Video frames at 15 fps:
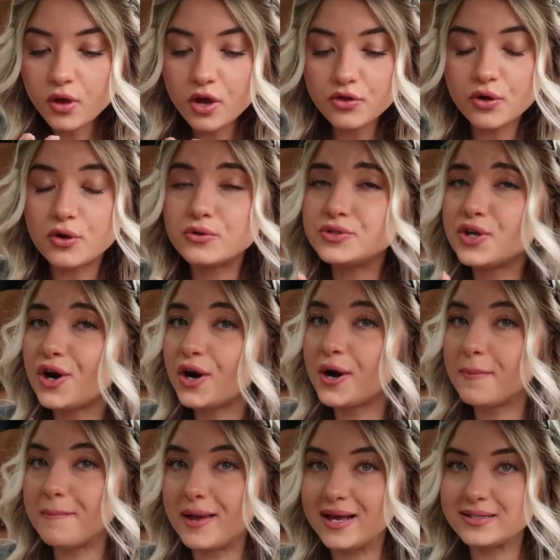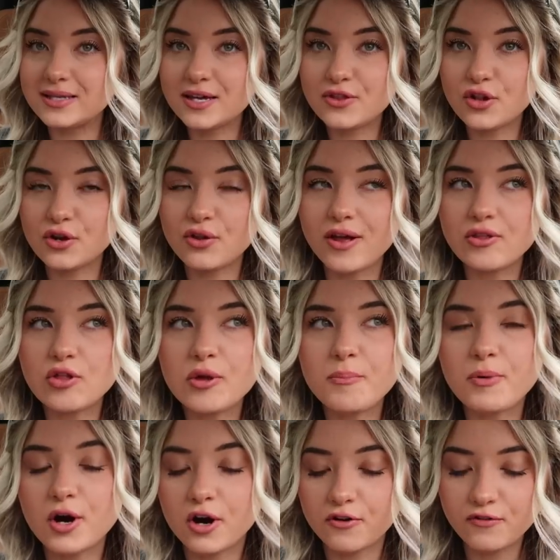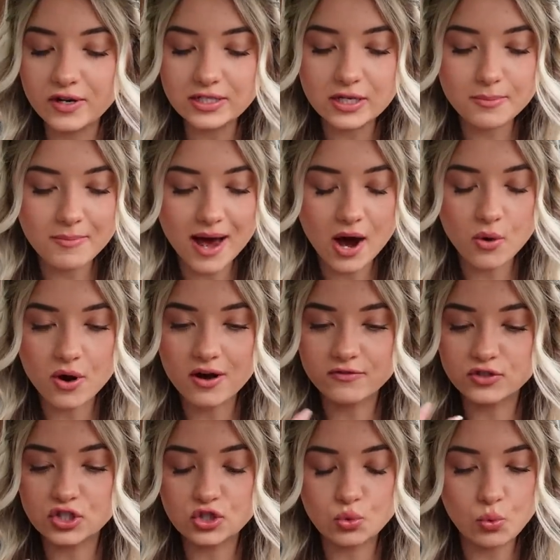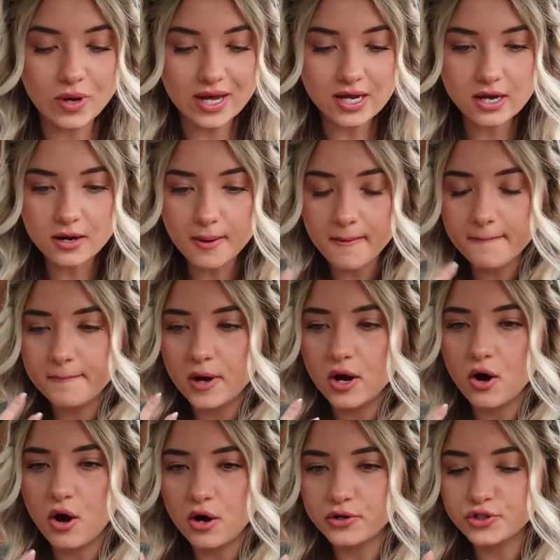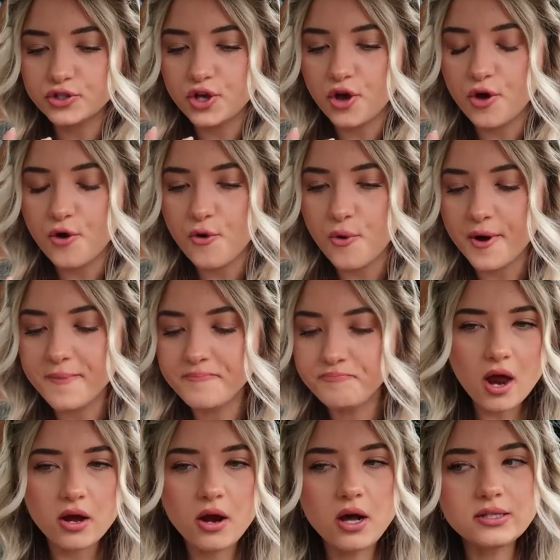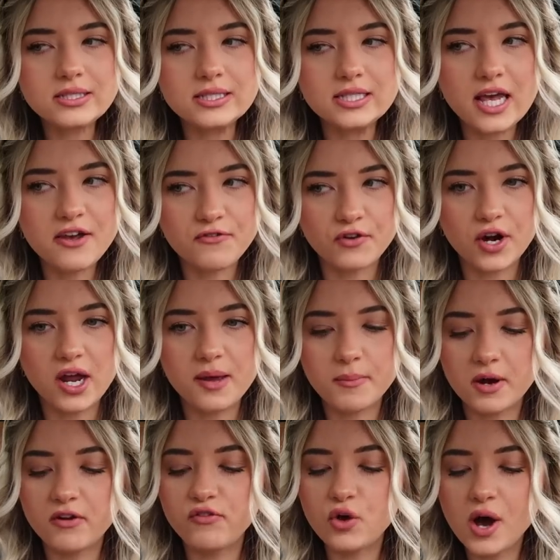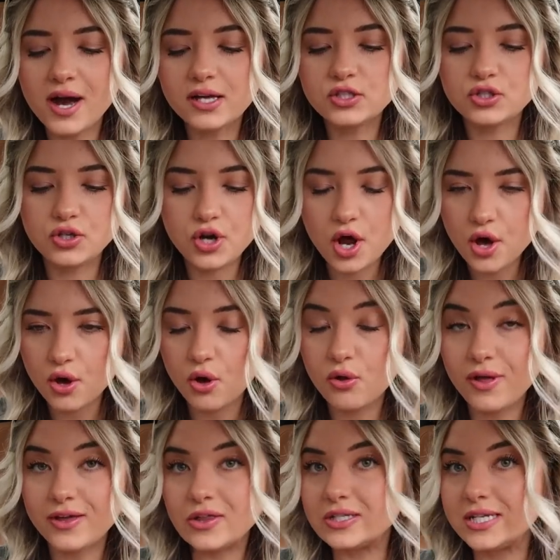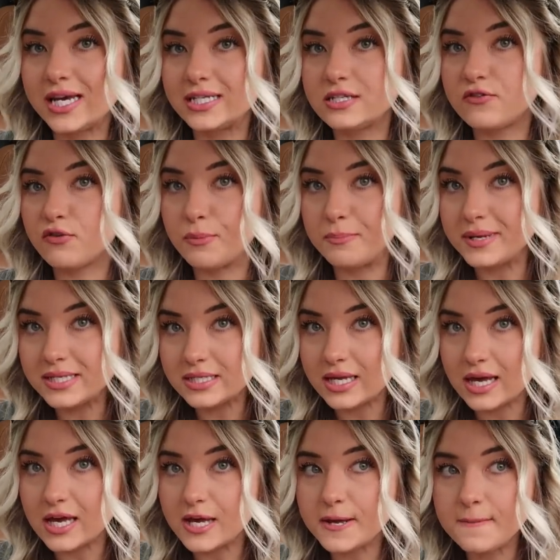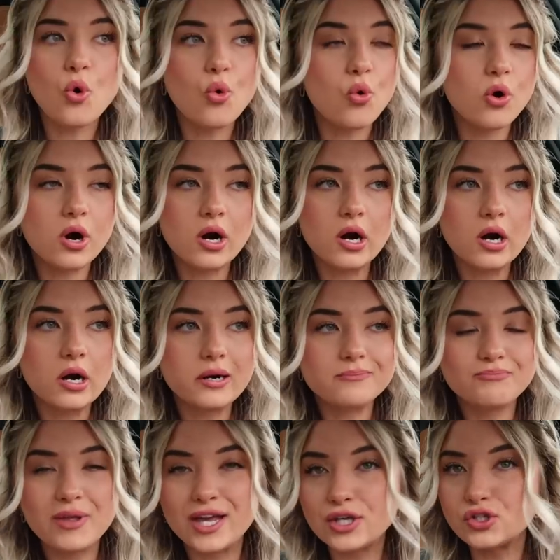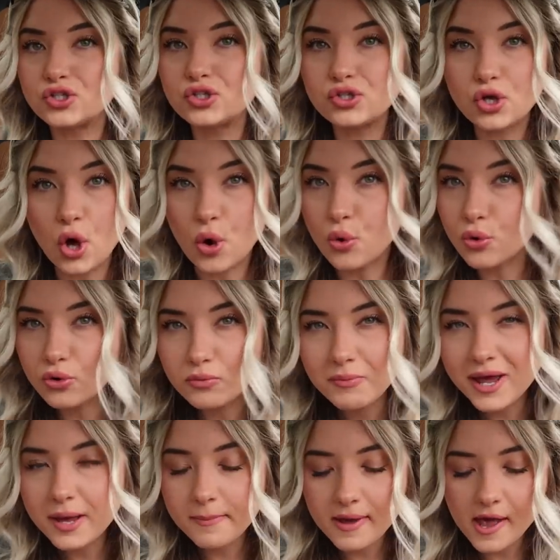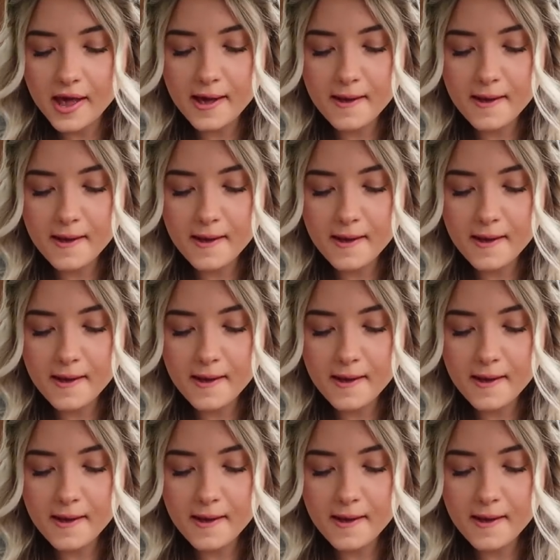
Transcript: Those are amazing. They're like the perfect amount of sweet, but also not savory, but if you guys know like the taste of a biscuit or like a scone maybe,